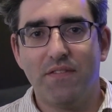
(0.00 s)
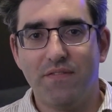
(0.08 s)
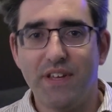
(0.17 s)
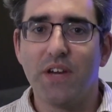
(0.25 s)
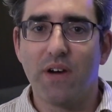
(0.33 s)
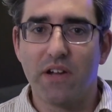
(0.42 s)

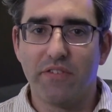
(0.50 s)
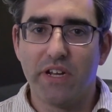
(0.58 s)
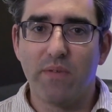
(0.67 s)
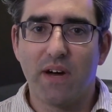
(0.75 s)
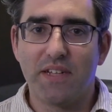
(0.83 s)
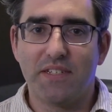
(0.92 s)
video I
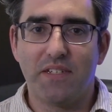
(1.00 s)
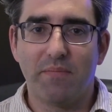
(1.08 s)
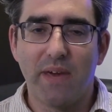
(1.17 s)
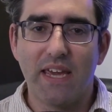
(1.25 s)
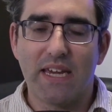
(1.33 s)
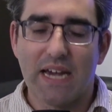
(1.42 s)
really wanted to
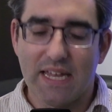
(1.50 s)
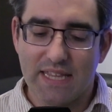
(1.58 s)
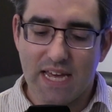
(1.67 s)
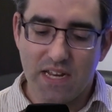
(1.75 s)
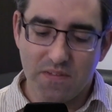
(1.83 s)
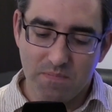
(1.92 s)
make,
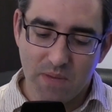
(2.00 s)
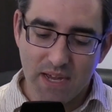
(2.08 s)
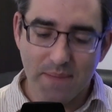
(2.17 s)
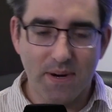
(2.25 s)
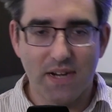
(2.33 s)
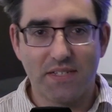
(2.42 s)
and that is
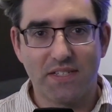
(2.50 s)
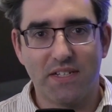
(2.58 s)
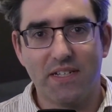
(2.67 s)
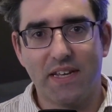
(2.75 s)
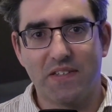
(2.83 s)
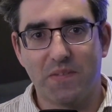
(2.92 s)
my
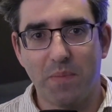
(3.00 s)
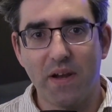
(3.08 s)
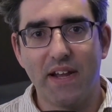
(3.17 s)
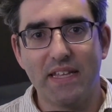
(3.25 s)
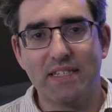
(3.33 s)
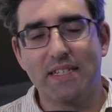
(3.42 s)
personal
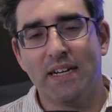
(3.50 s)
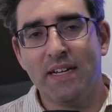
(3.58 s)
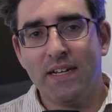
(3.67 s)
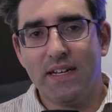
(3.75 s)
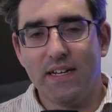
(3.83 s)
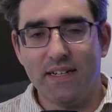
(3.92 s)
experience
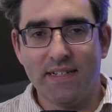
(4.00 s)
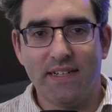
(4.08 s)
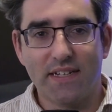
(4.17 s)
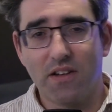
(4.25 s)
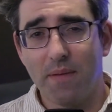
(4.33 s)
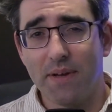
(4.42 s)

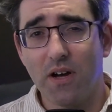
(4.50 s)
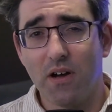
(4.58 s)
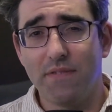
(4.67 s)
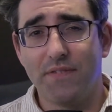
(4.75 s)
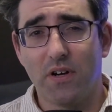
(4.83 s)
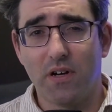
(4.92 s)
coming
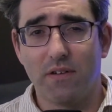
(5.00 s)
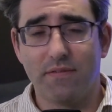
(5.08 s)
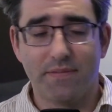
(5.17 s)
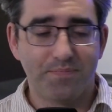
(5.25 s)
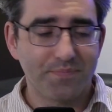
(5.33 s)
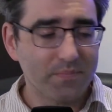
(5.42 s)
off
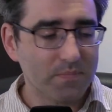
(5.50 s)
of